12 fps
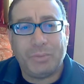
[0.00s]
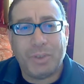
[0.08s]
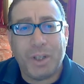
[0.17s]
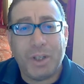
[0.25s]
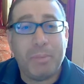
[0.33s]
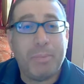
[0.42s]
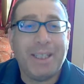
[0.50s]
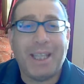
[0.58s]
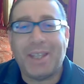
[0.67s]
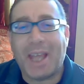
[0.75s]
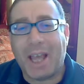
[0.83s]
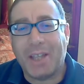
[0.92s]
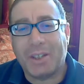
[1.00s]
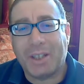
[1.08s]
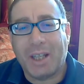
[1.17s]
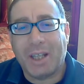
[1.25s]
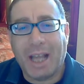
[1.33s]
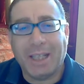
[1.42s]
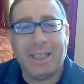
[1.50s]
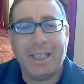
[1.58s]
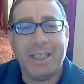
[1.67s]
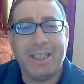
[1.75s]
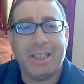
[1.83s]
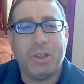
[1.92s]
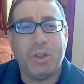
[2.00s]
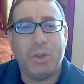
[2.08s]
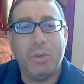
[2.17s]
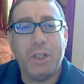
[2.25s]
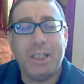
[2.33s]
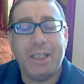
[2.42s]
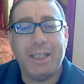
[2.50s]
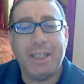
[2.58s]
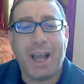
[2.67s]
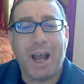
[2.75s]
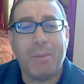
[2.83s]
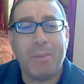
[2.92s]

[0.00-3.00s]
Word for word: the bid and the ask. At least you will see how much